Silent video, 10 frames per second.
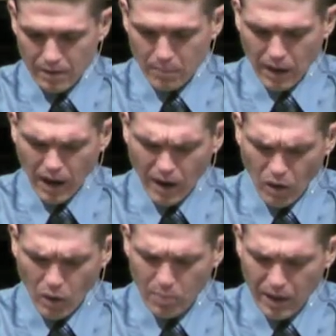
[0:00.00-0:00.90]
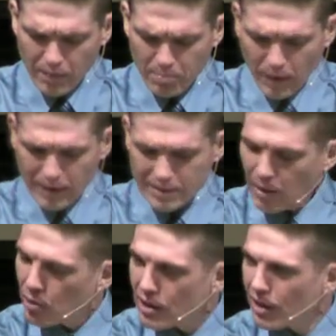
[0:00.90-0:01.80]
But I hope that by the
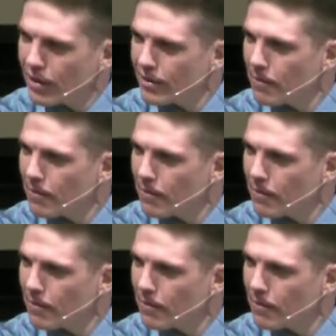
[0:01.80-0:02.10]
time we're done,